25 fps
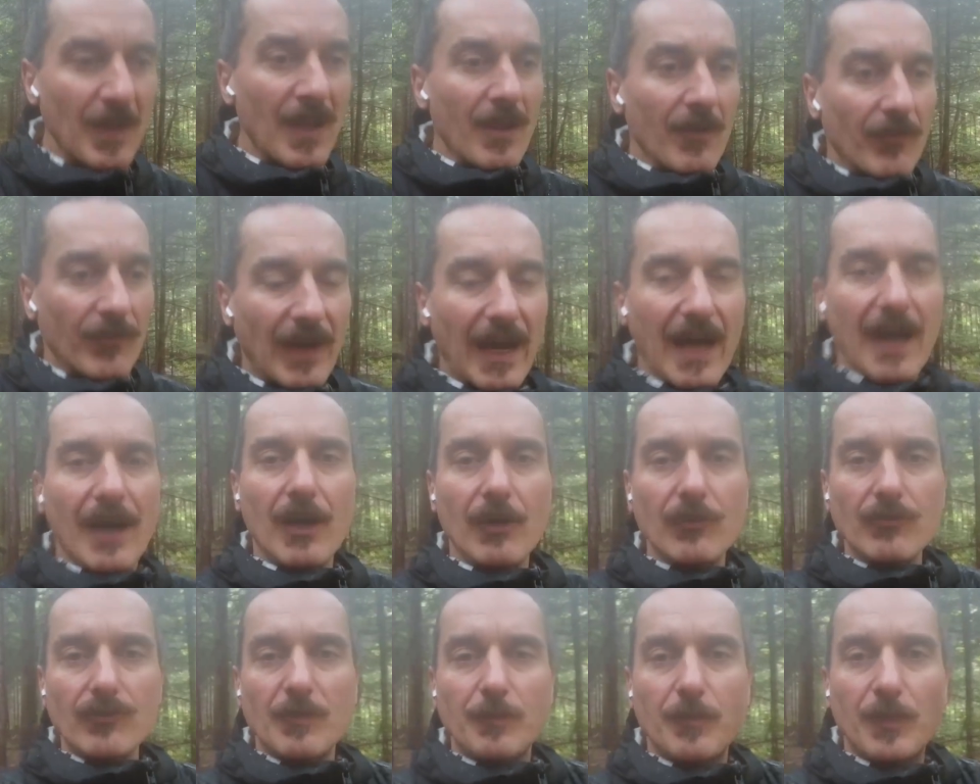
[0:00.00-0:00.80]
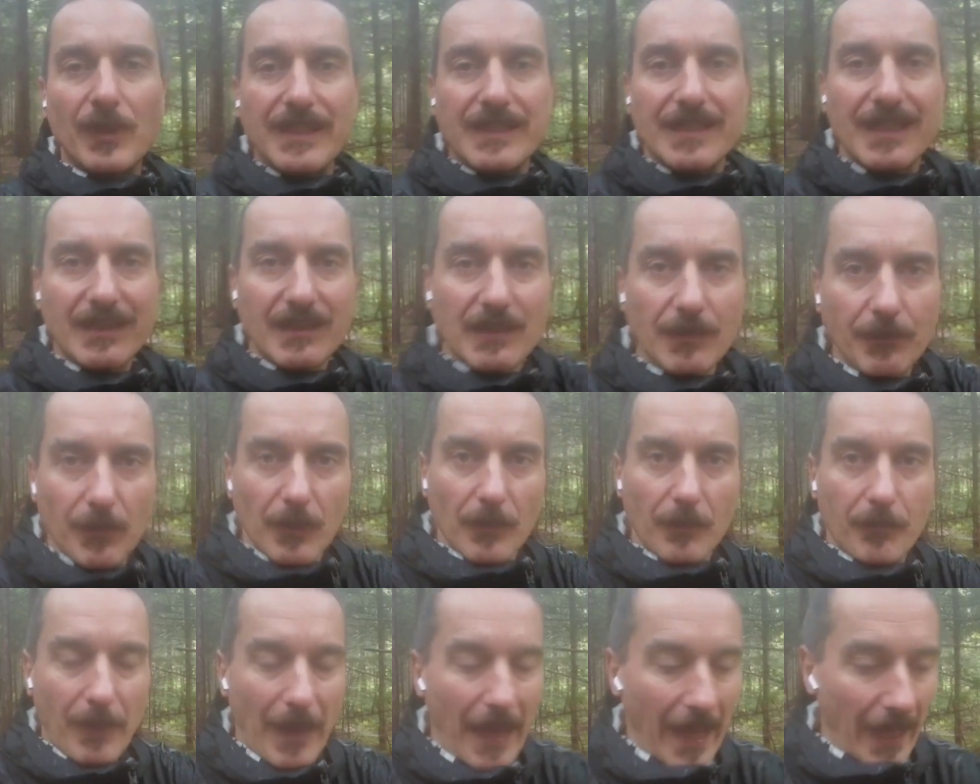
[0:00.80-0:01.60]
found
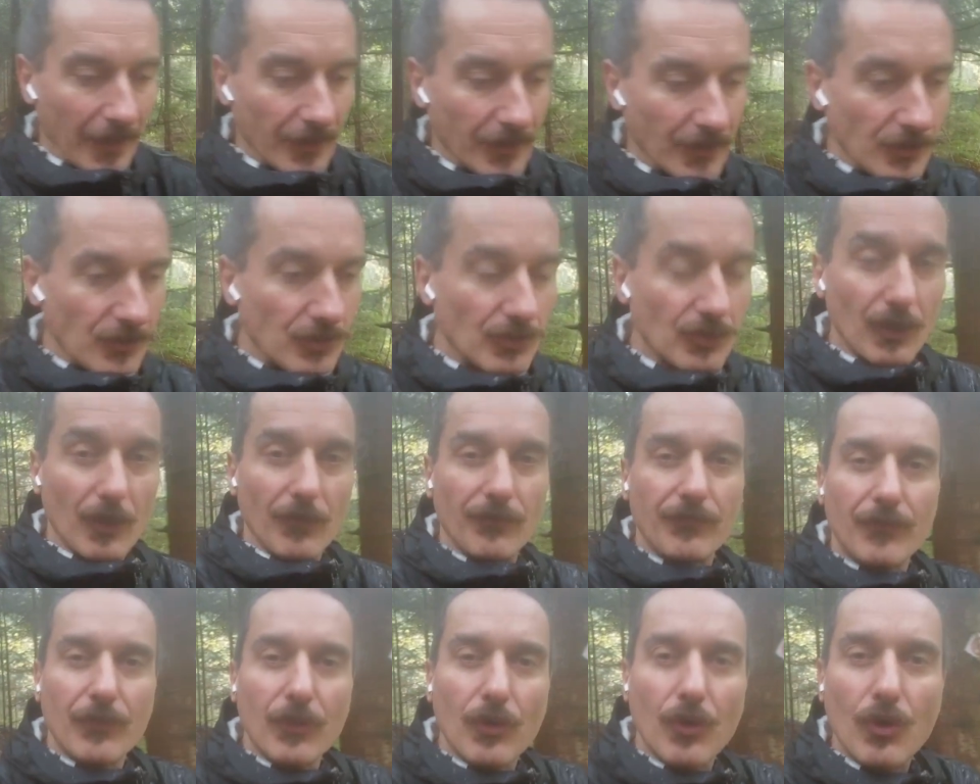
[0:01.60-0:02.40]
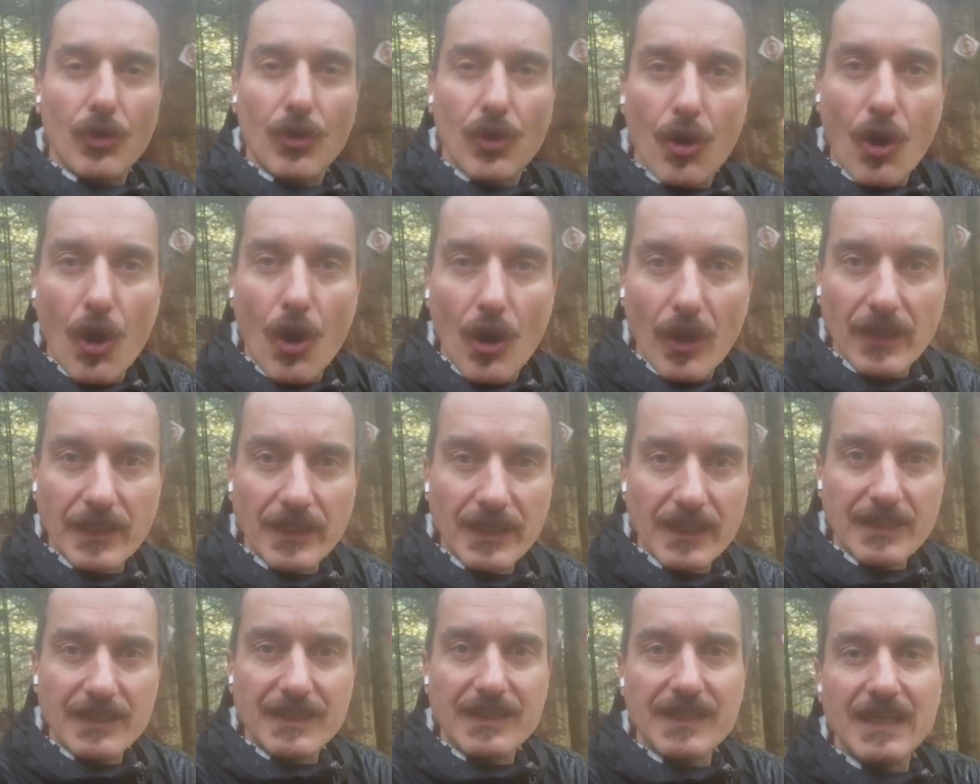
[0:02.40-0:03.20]
predictable patterns of
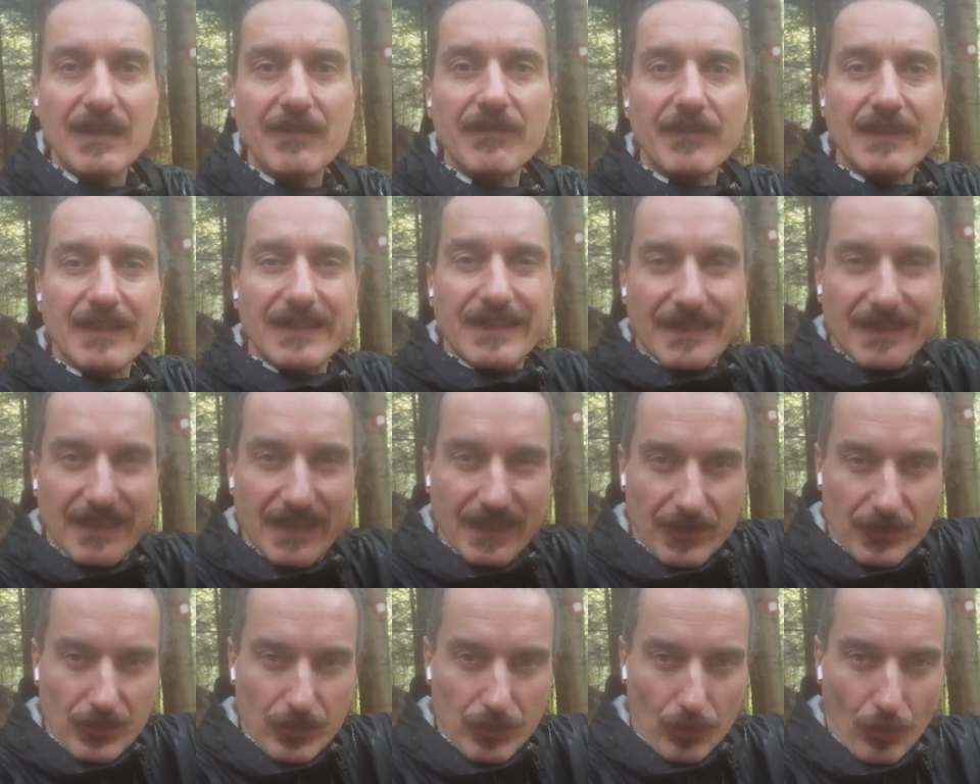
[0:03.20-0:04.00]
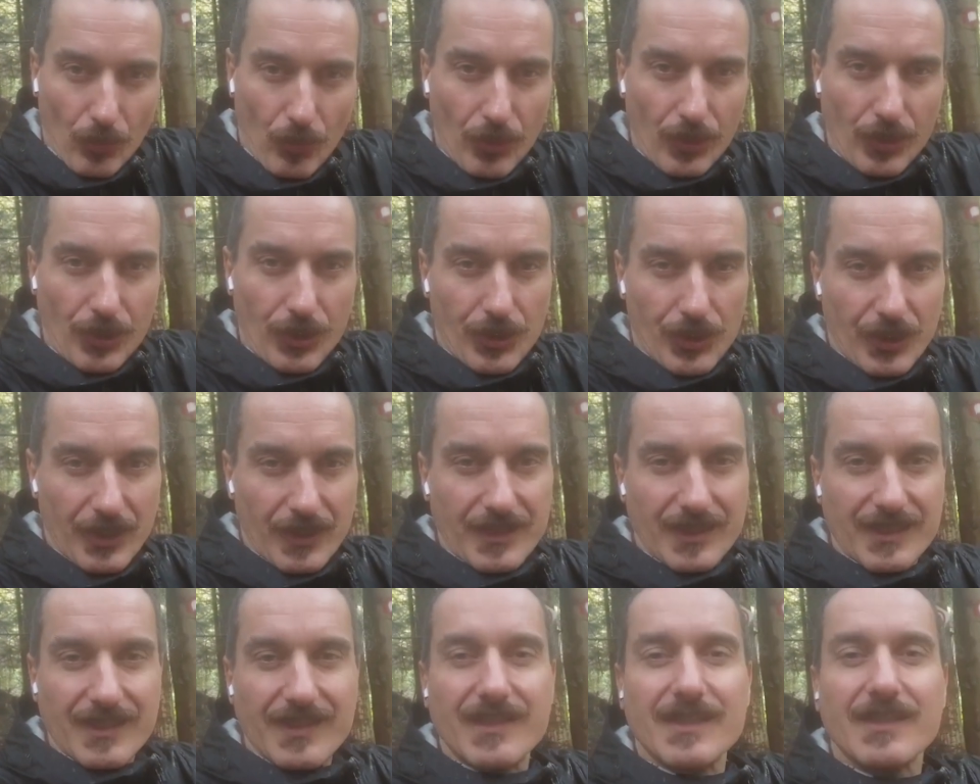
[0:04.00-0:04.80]
cognitive
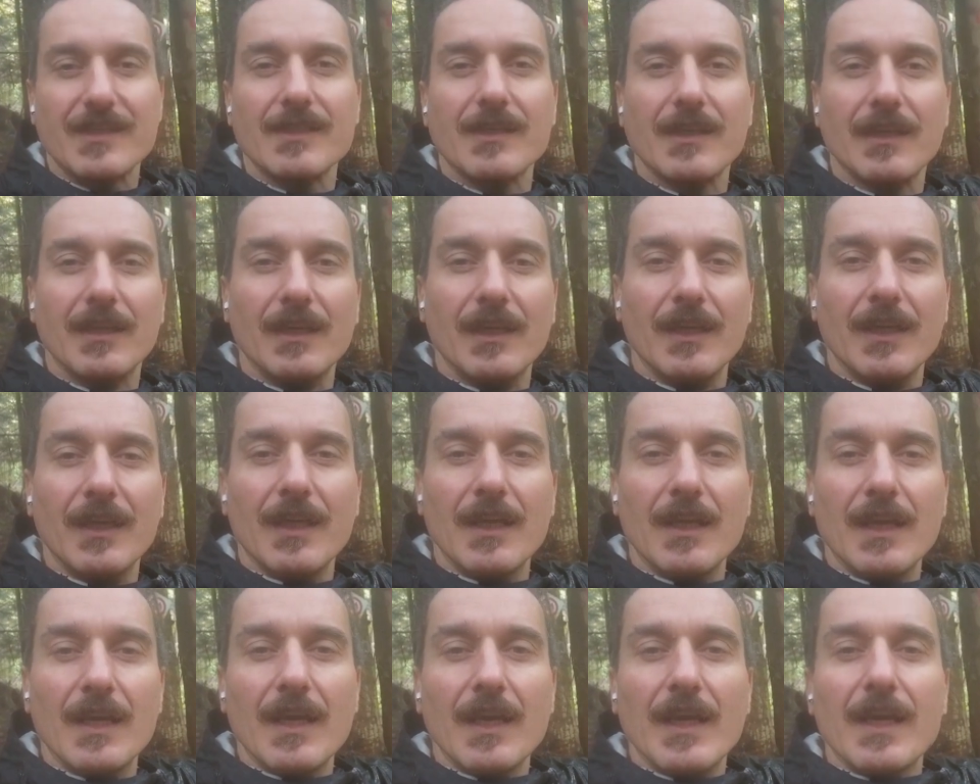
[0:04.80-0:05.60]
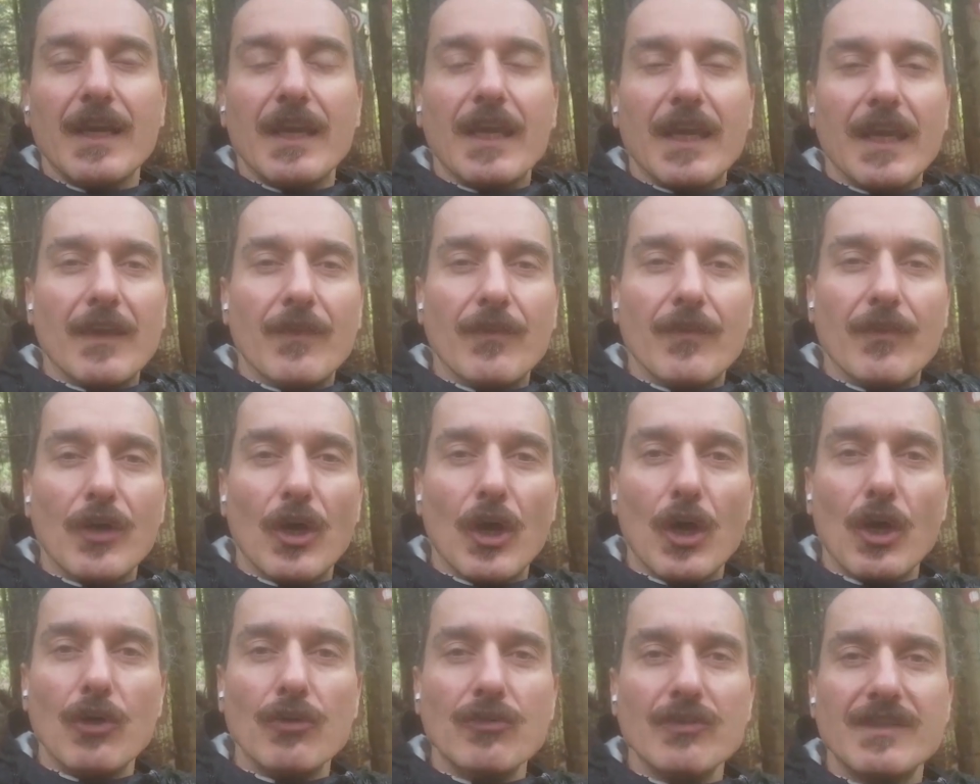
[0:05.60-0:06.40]
distortions in
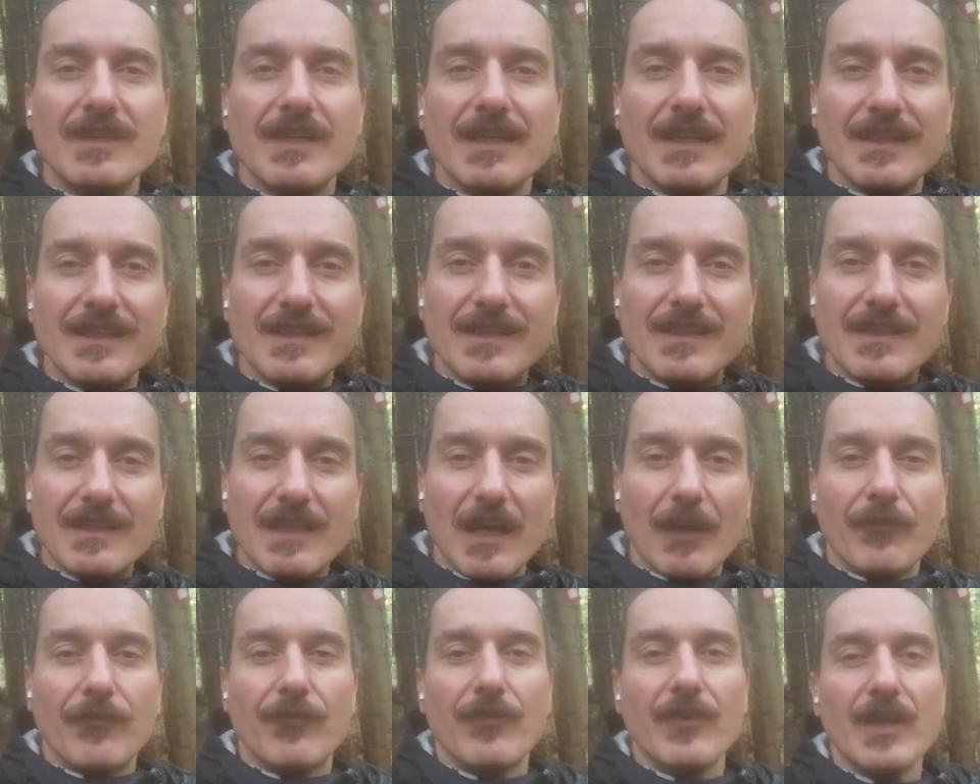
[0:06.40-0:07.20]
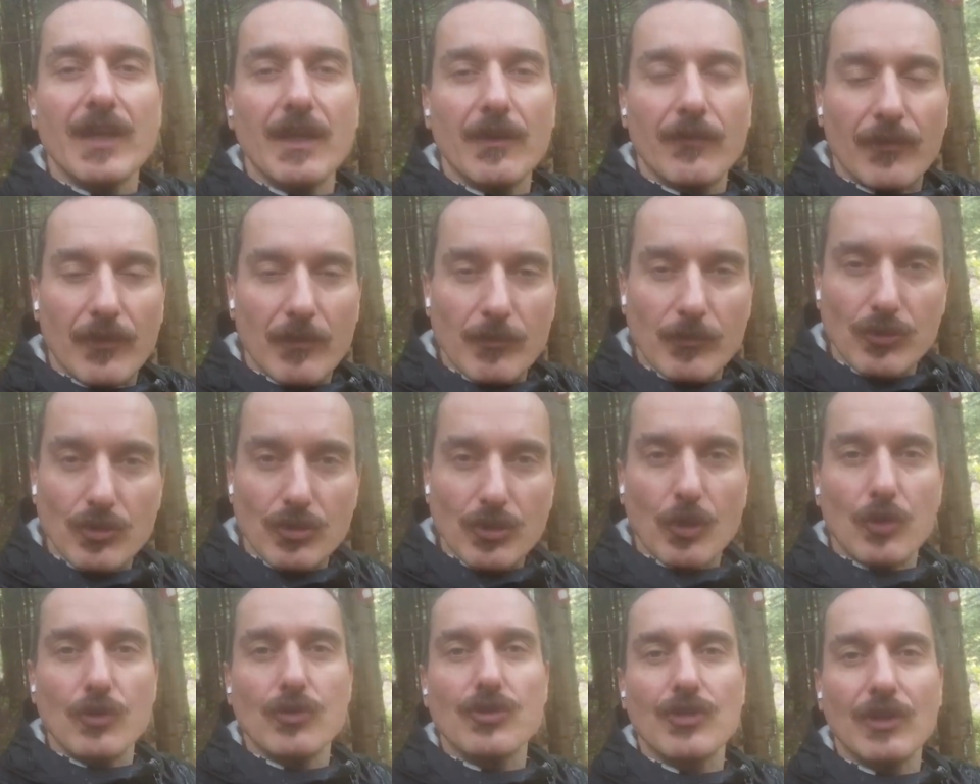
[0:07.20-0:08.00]
those suffering from
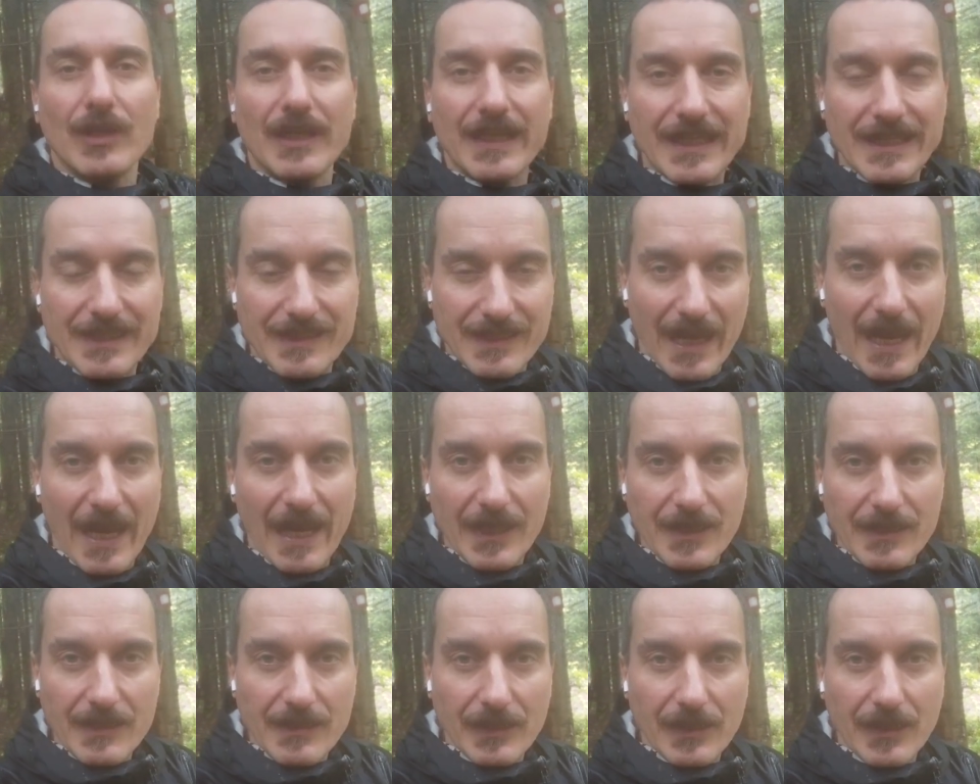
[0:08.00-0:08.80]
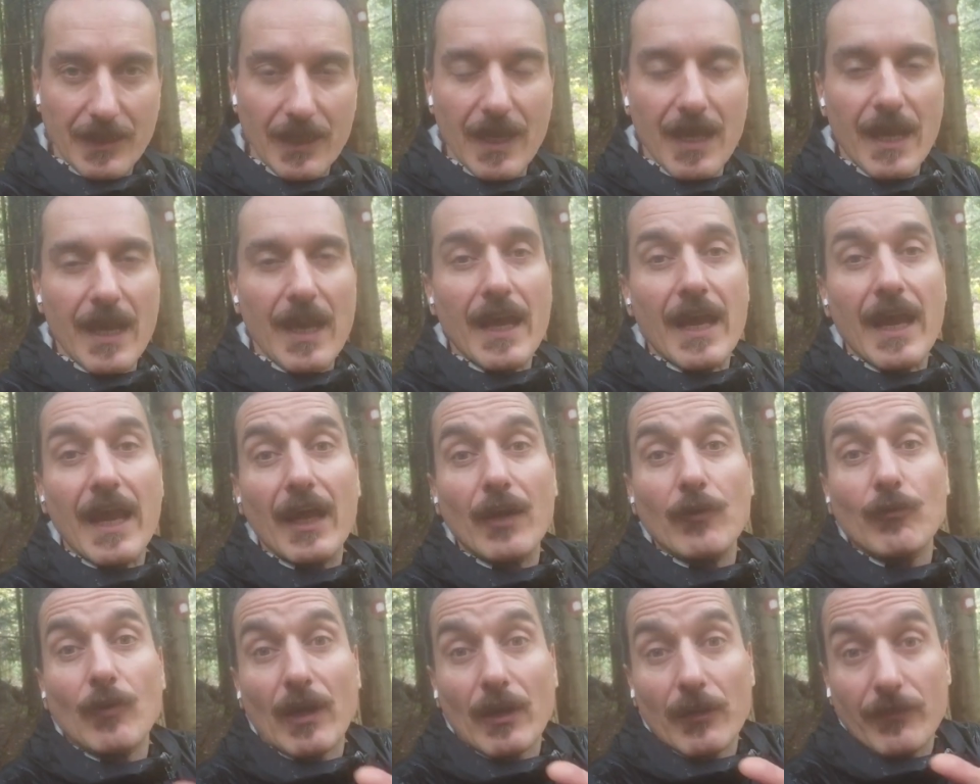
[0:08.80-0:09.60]
social anxiety.
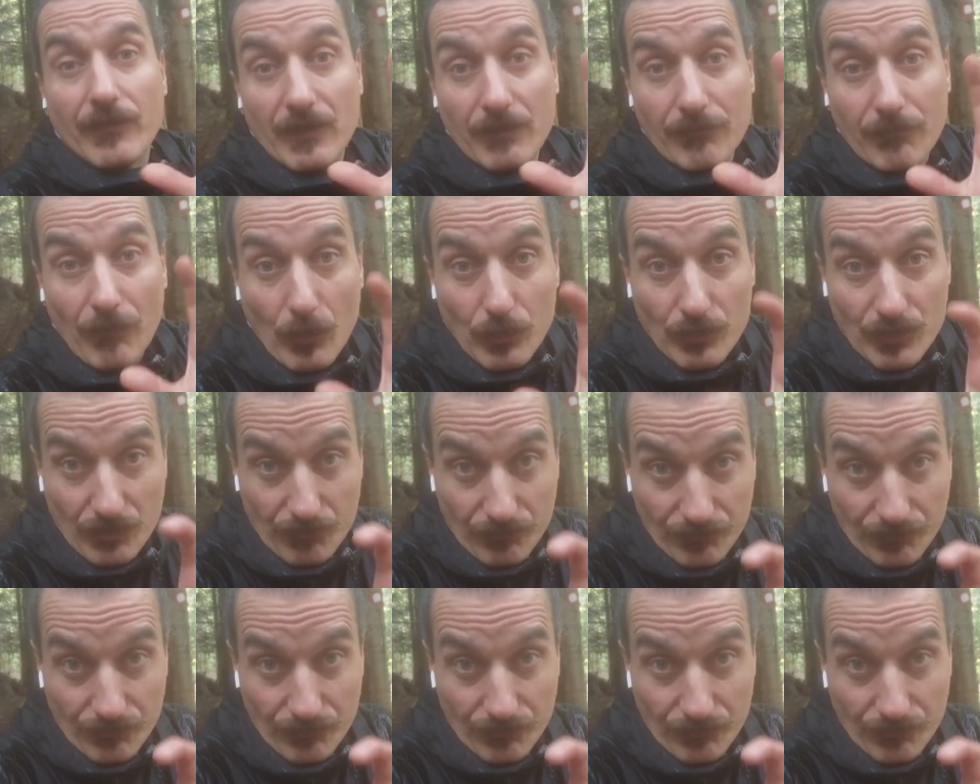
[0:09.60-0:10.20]
And one of the most